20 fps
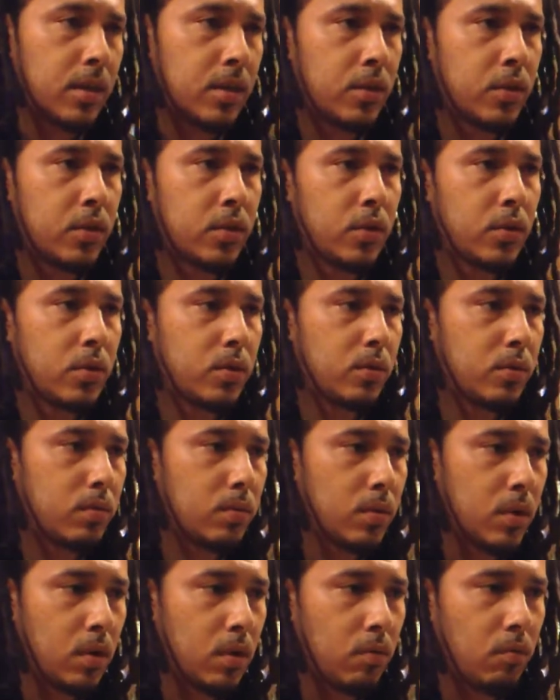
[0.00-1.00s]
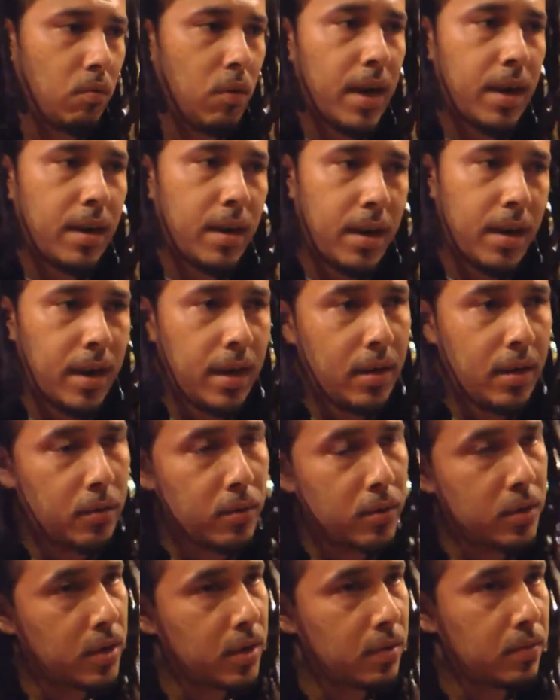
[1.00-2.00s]
So right now,
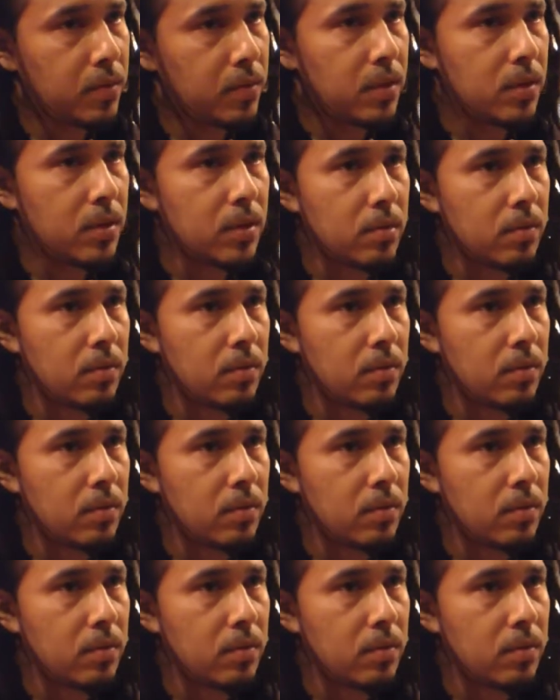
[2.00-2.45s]
it's different.